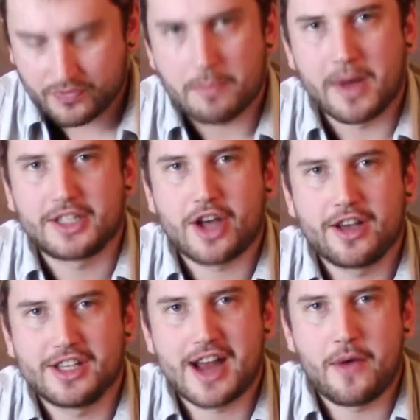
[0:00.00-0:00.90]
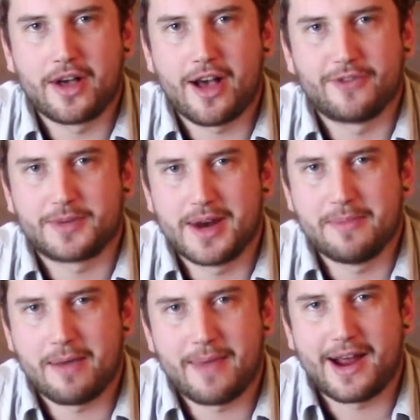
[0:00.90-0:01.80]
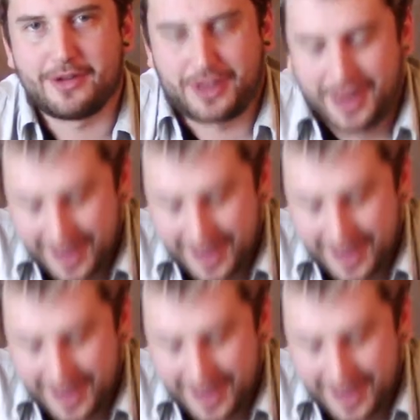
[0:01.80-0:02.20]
My tongue is now uncomfortable in my mouth.